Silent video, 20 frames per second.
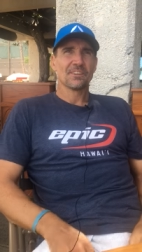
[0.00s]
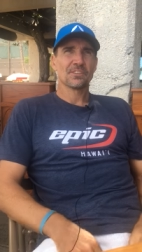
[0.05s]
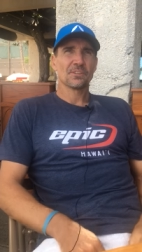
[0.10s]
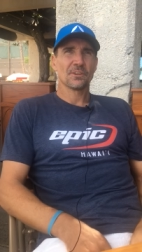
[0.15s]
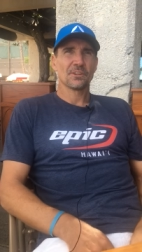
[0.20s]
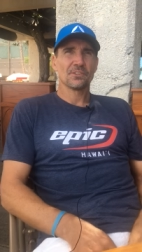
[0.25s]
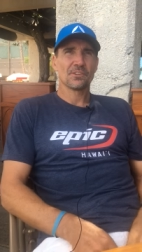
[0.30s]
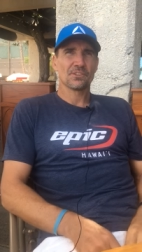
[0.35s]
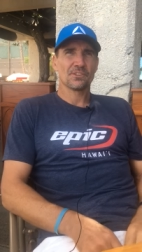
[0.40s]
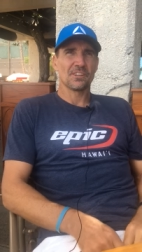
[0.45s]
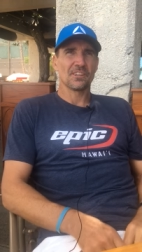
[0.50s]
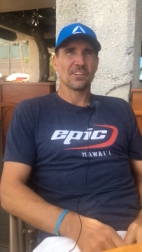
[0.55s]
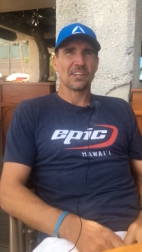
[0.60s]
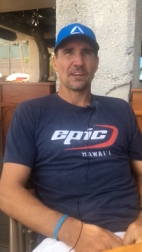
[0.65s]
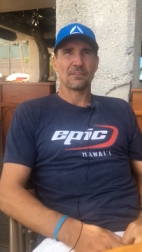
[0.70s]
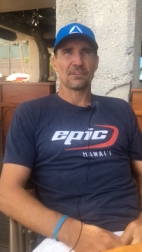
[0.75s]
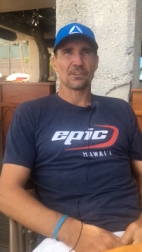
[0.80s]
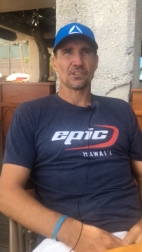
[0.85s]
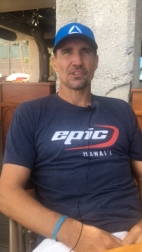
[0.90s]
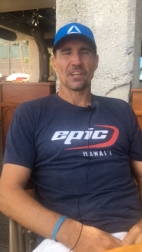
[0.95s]
So I just didn't
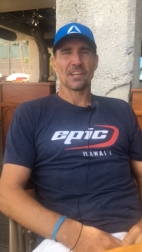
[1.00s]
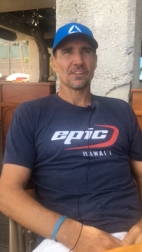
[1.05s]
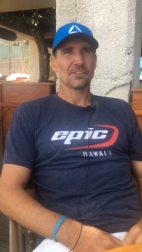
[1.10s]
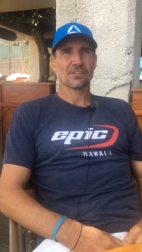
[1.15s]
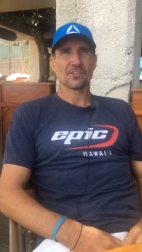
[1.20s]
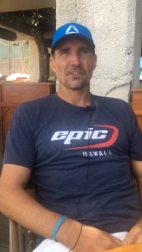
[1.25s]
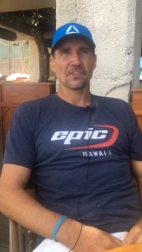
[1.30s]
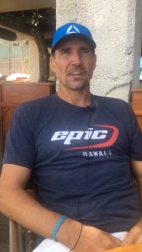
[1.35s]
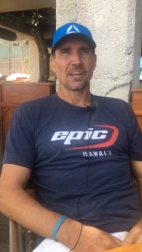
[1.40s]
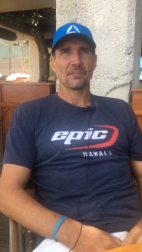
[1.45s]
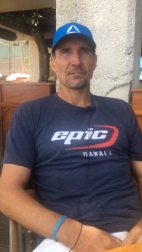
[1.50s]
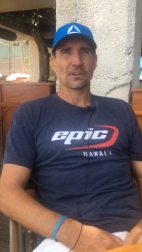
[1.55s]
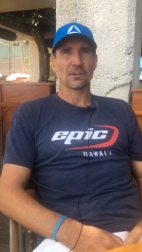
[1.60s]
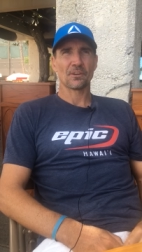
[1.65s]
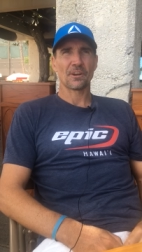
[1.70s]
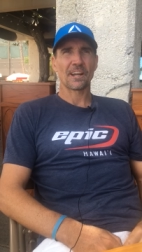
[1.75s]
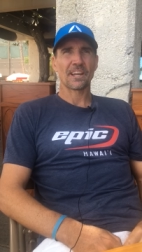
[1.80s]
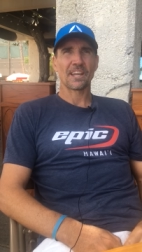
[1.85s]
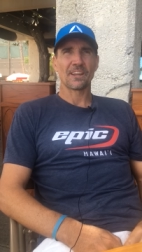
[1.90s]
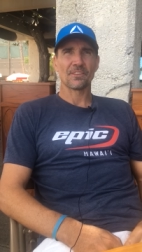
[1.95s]
have the chance to have a
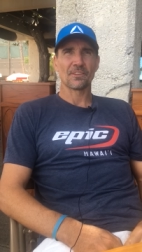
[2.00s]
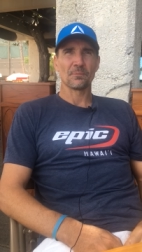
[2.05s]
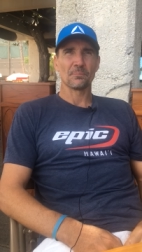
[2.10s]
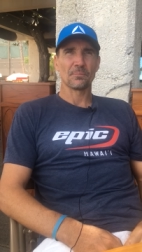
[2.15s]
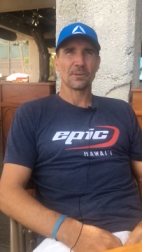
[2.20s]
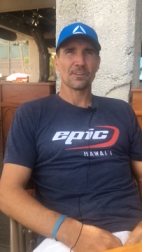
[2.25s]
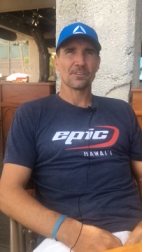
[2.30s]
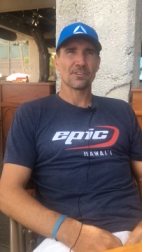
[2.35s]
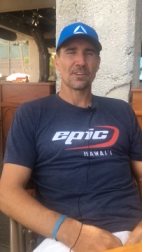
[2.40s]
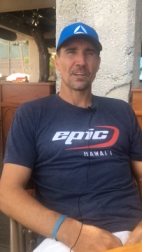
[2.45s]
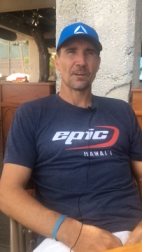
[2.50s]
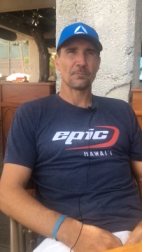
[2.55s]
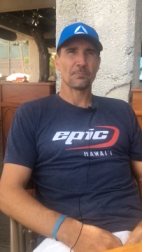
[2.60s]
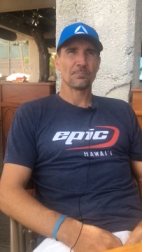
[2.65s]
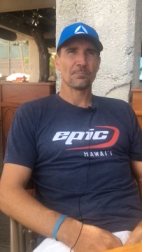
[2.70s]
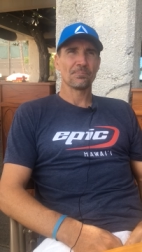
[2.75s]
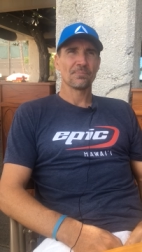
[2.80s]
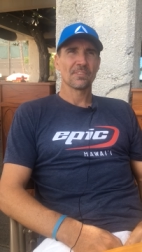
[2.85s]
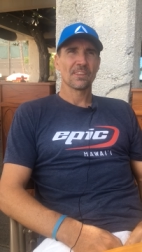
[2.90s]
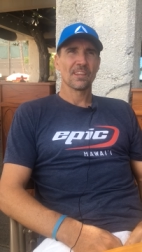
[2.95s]
crack at them. But
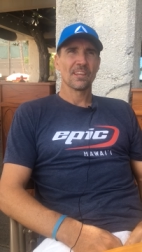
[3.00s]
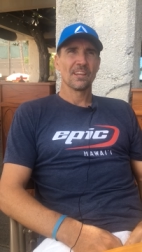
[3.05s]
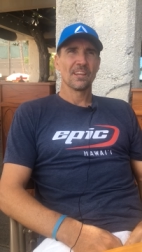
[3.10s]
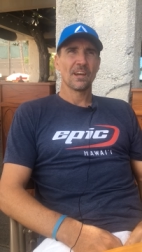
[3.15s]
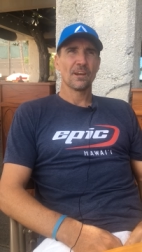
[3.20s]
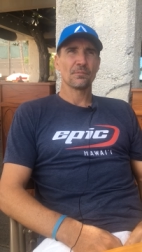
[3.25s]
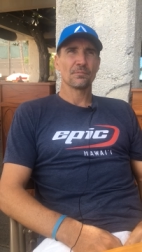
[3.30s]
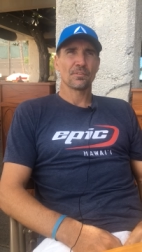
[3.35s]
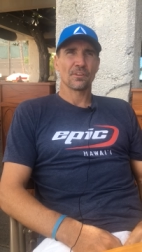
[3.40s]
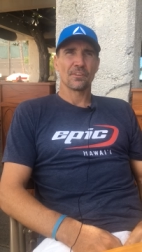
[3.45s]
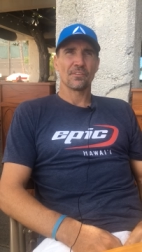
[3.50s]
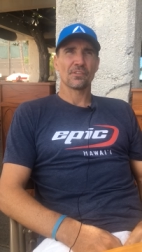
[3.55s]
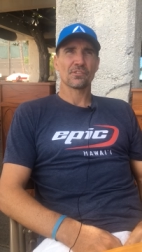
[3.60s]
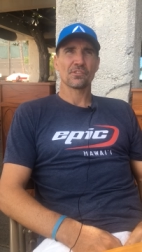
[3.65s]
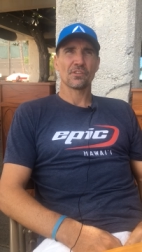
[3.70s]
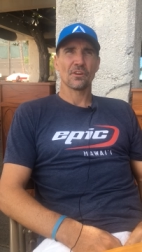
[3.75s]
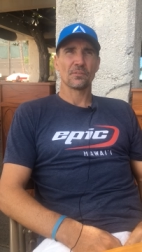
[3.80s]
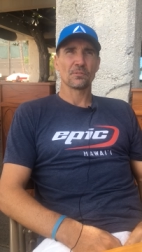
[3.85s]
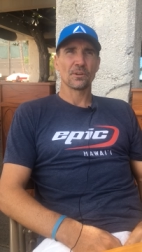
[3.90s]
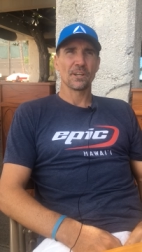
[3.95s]
hopefully
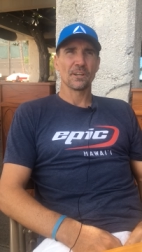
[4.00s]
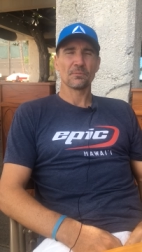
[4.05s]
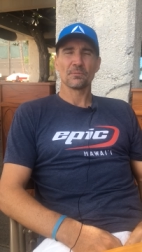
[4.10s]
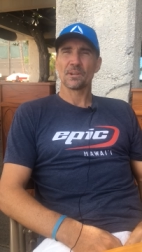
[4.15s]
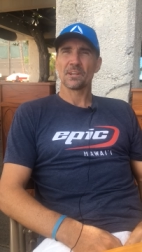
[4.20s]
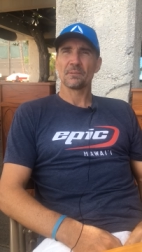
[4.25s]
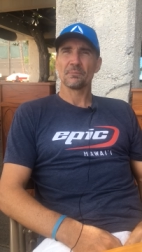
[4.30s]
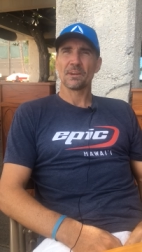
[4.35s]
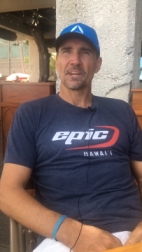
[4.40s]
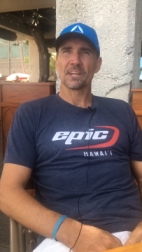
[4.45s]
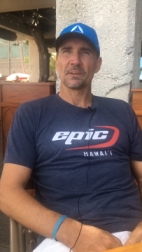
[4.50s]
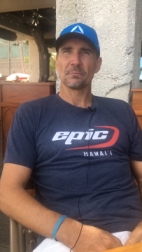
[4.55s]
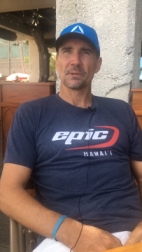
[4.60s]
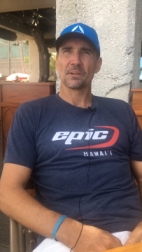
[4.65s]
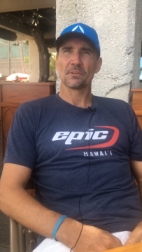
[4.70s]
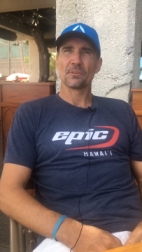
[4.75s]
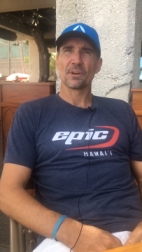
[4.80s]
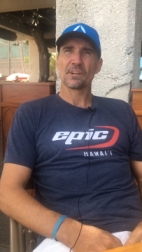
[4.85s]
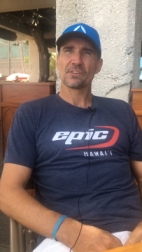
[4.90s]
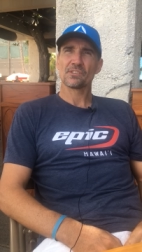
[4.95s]
this time round we can make a
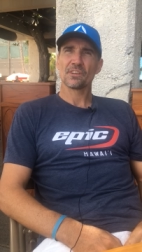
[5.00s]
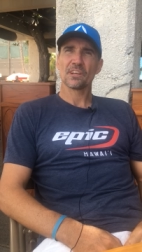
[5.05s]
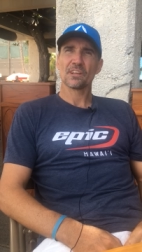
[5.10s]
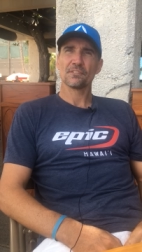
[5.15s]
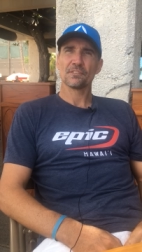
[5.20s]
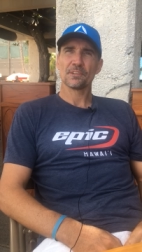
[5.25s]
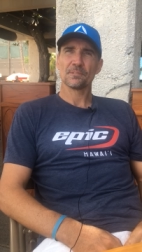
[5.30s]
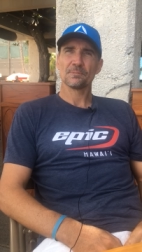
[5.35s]
better race out of it.